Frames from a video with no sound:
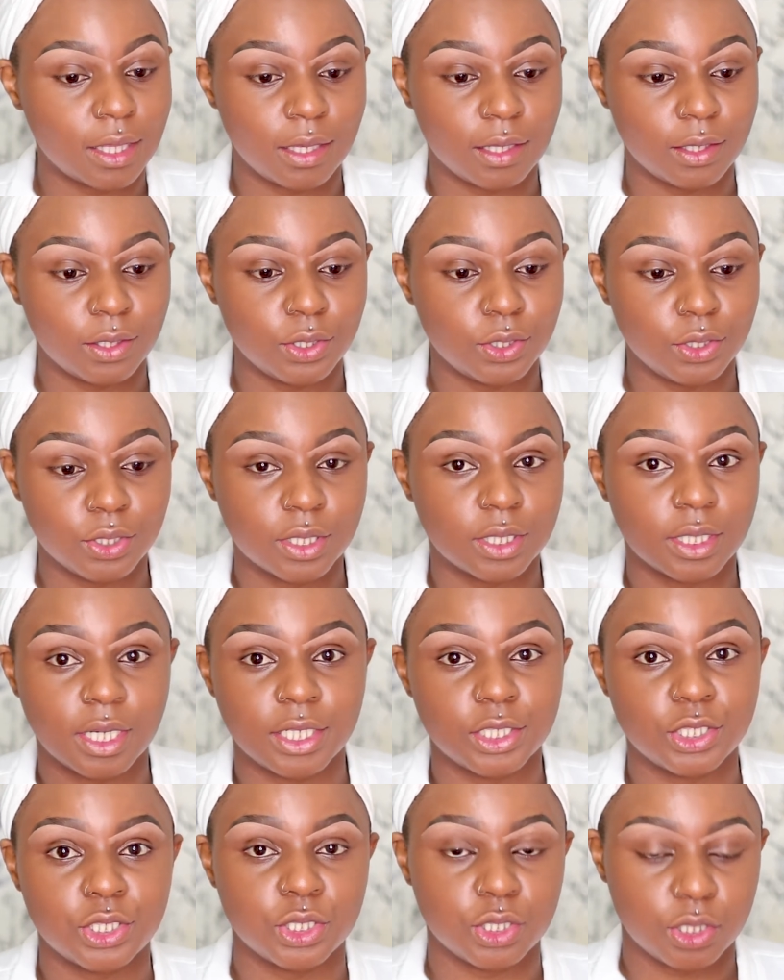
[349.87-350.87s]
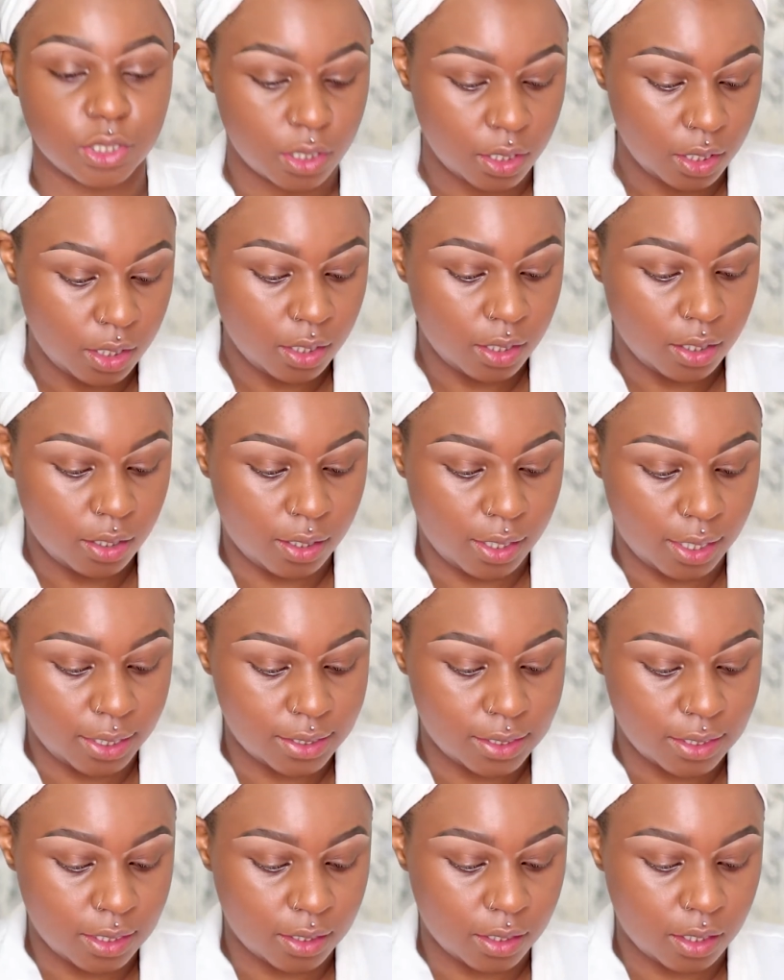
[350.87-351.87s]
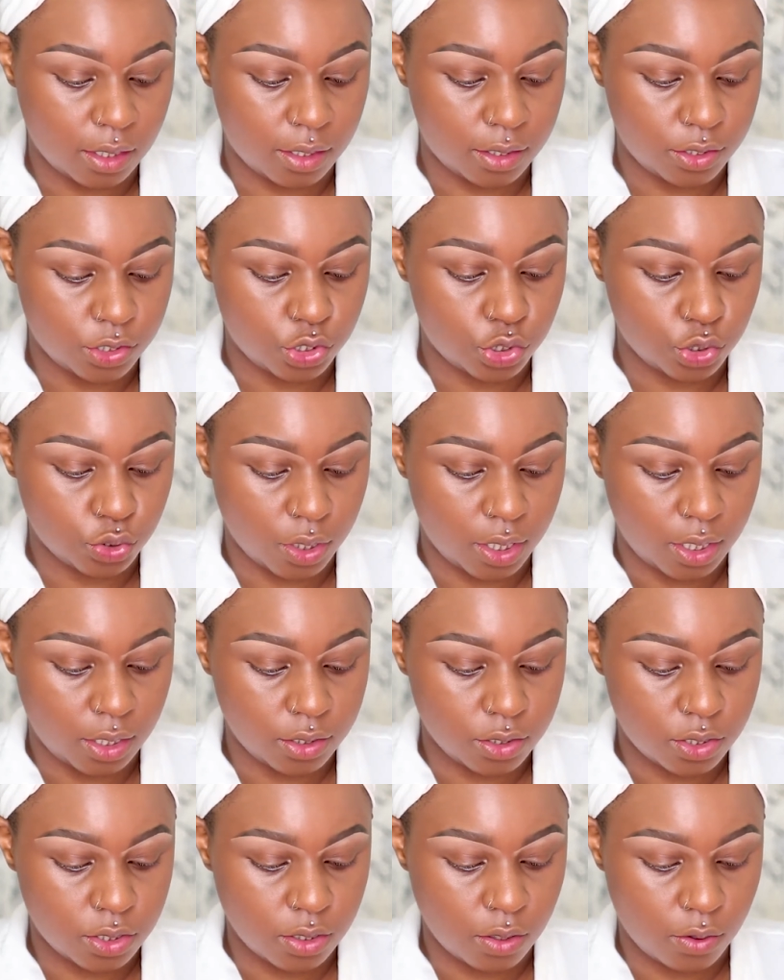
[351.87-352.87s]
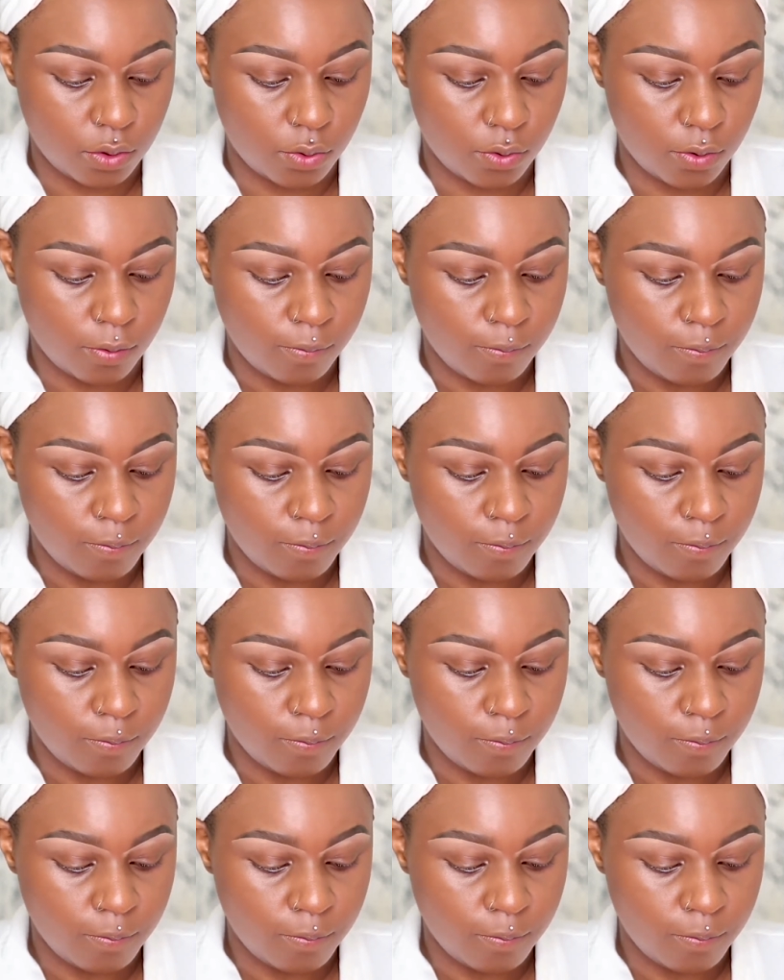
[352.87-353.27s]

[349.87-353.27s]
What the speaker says: it look nice and straight. So